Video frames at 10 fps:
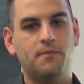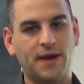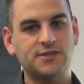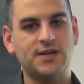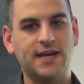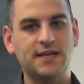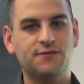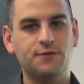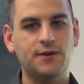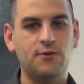Best
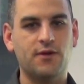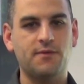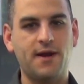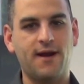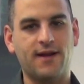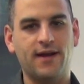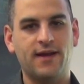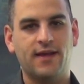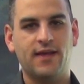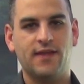Chinese food in North America.
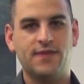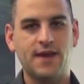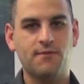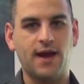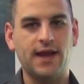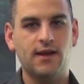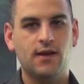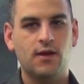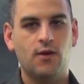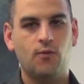They write,
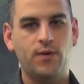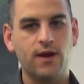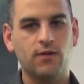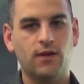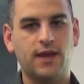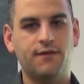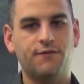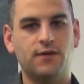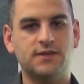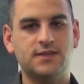"We are looking
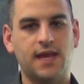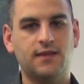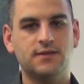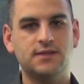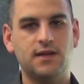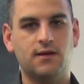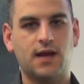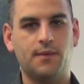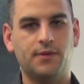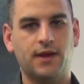for a stainless steel
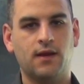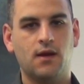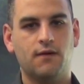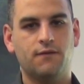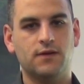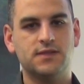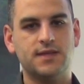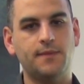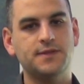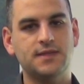coupling for a
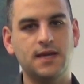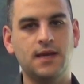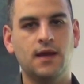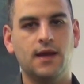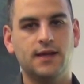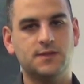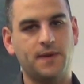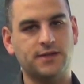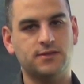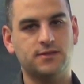subsea
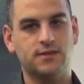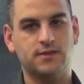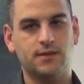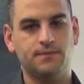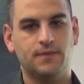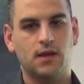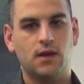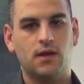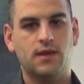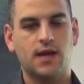inspection system.
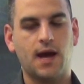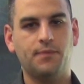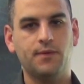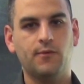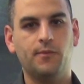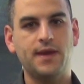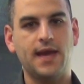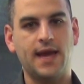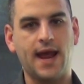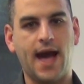The coupling will
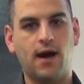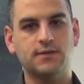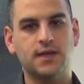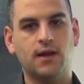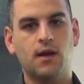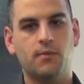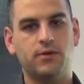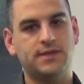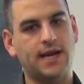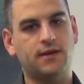be in a housing
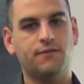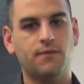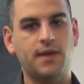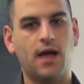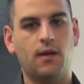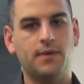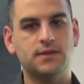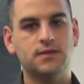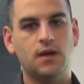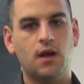protected from the
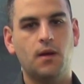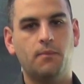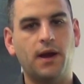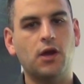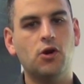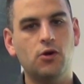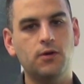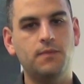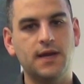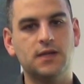elements, but
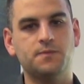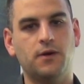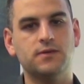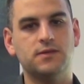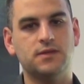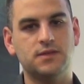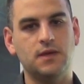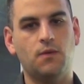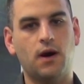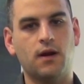could be exposed to
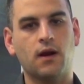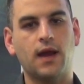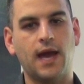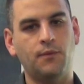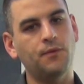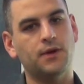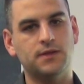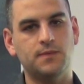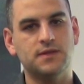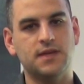seawater, and we want
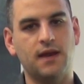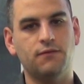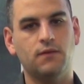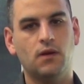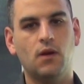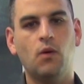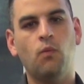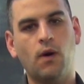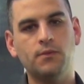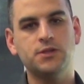to be safe.
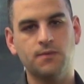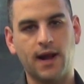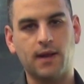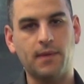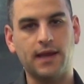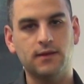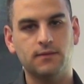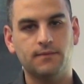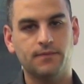What would you recommend?"